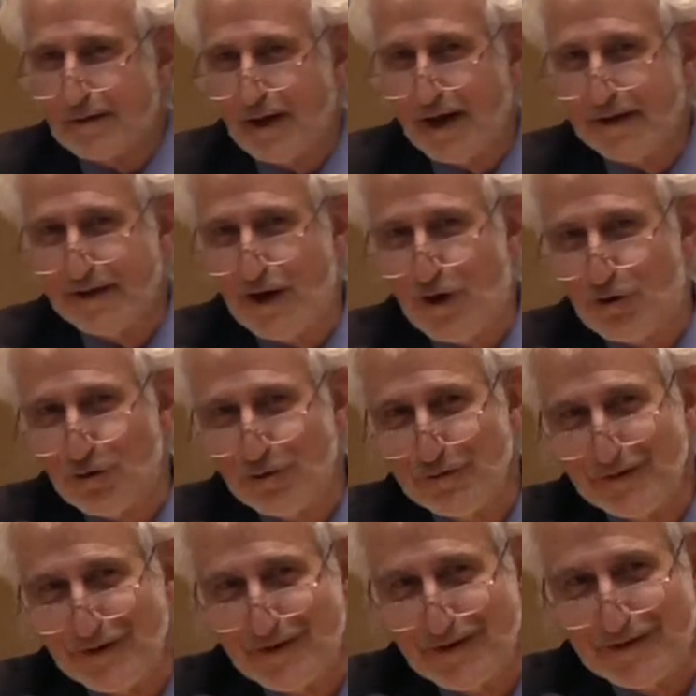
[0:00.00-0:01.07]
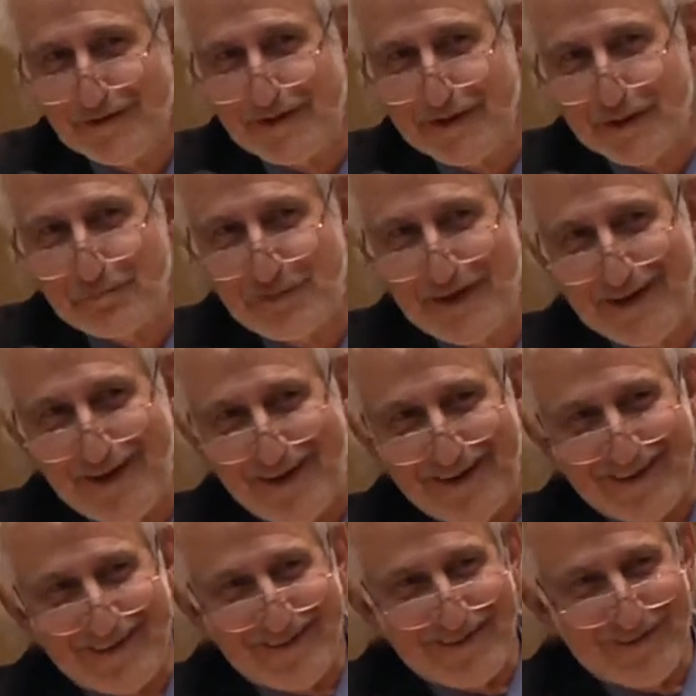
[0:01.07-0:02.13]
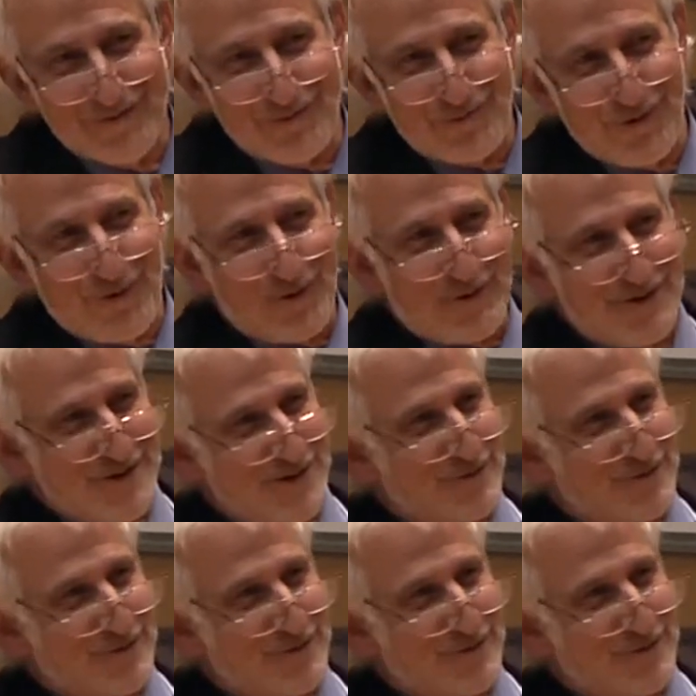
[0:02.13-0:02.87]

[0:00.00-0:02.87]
And now, dear Pina, the floor is